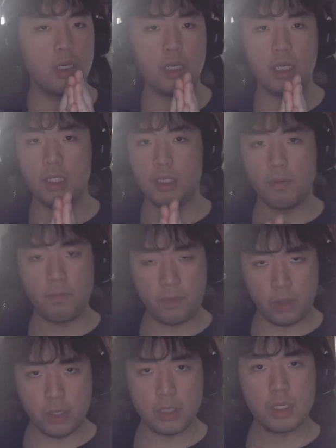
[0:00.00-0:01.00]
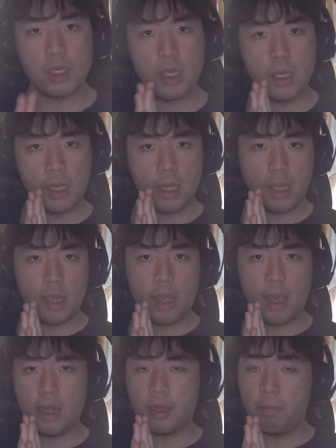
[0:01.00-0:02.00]
is the first
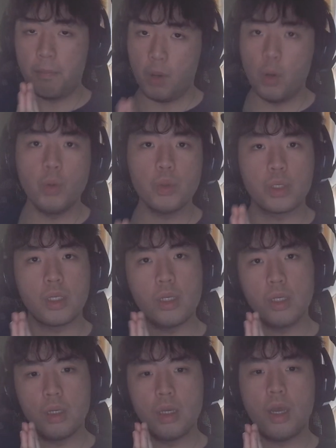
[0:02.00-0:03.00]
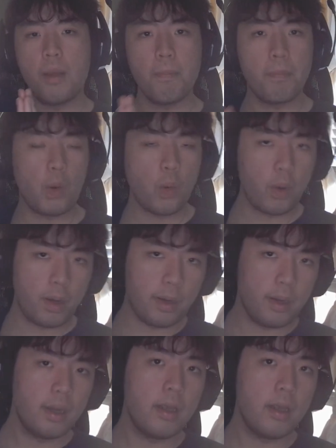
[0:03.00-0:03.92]
and the most important